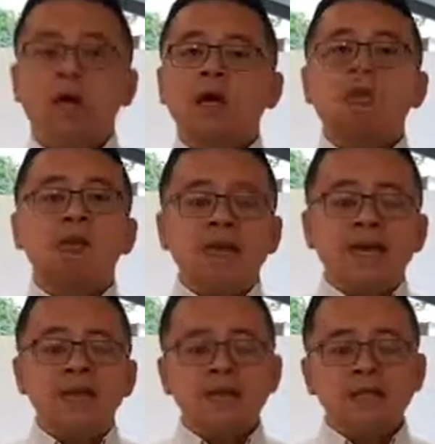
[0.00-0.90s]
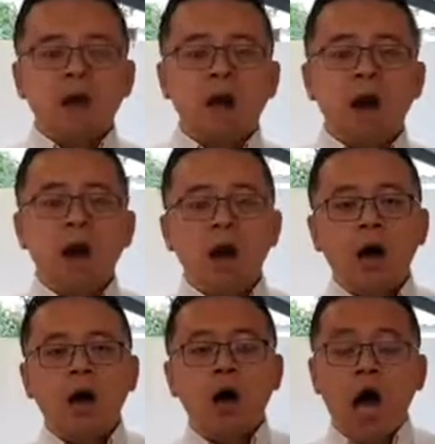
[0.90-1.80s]
These
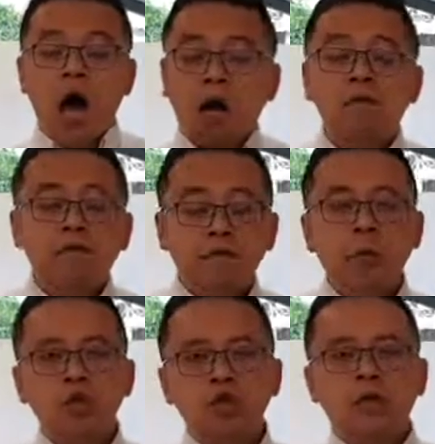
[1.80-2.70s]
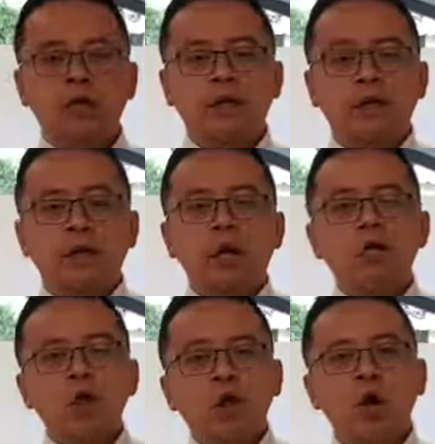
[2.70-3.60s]
are unfortunately
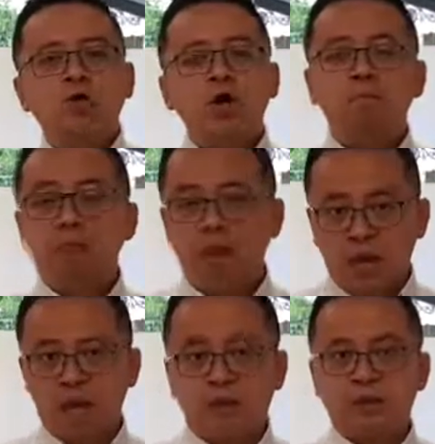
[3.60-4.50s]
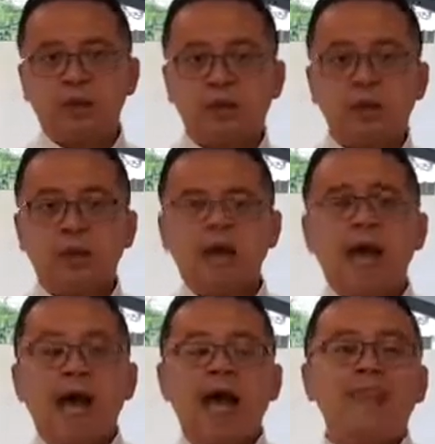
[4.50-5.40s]
not myths,
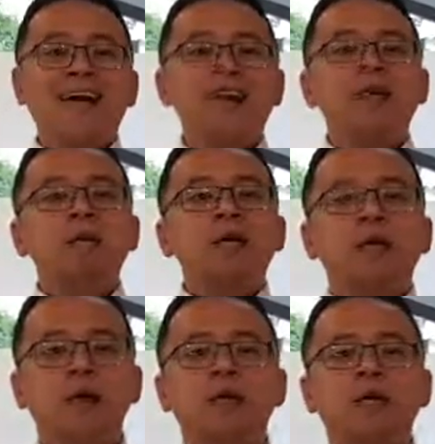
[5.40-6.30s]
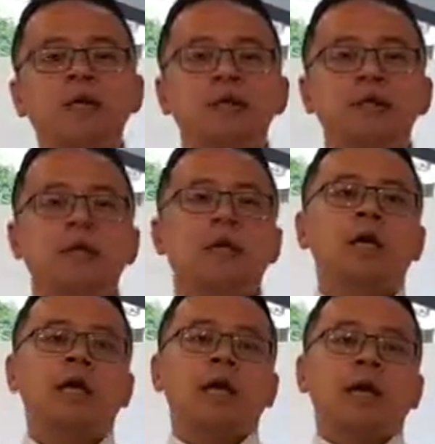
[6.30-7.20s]
and that is because
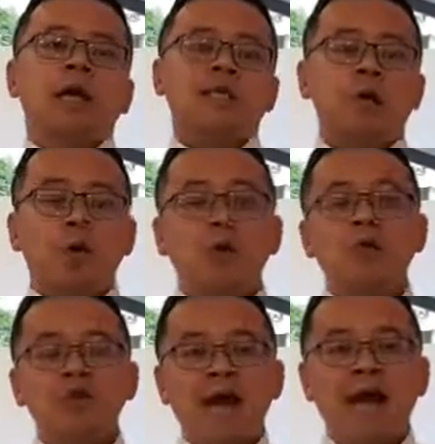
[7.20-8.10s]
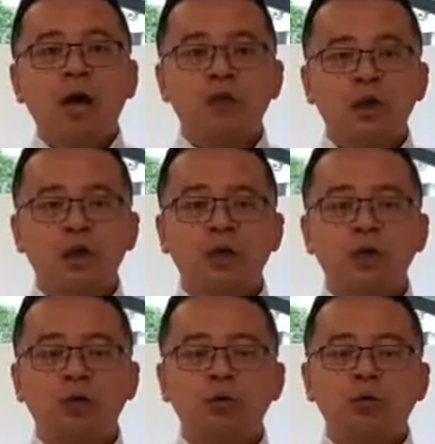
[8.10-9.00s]
it's all down
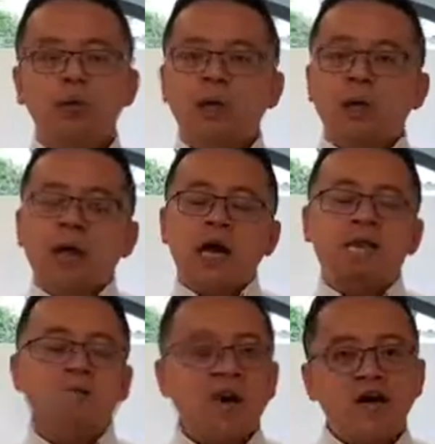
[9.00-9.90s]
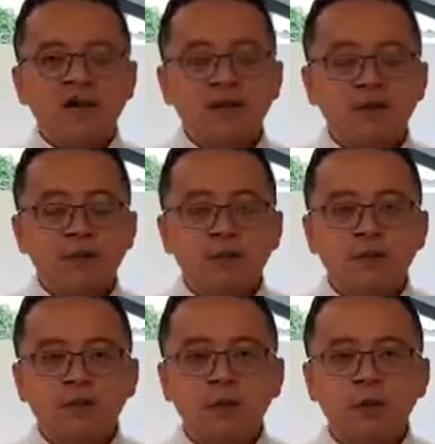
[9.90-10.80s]
to
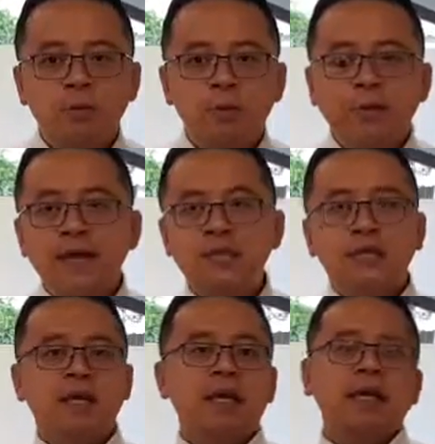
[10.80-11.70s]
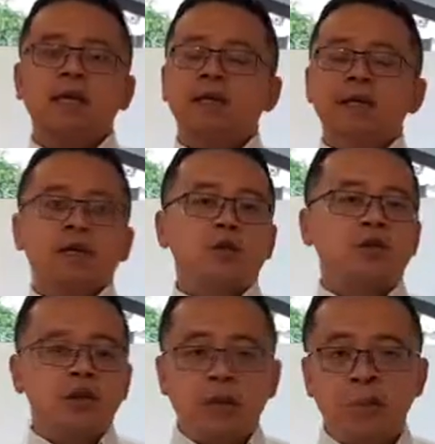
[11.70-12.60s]
advisors who are basically
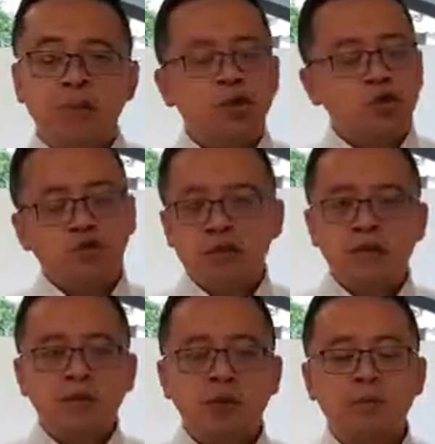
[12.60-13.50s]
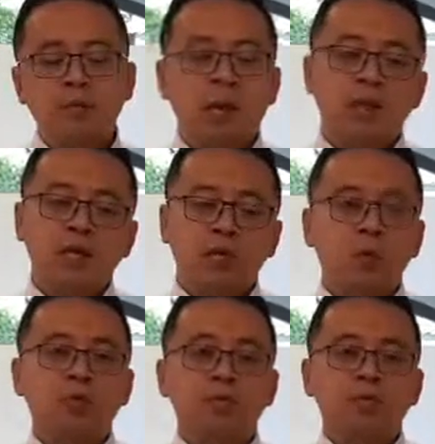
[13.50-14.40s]
sheep dressing up as
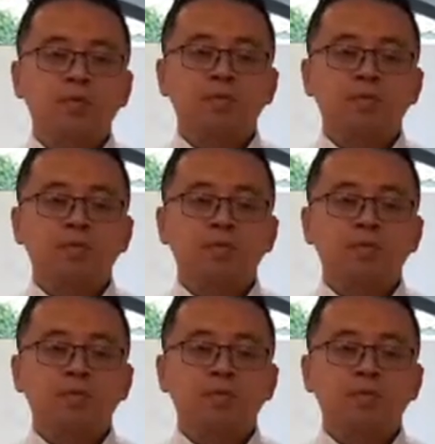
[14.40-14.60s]
wolves.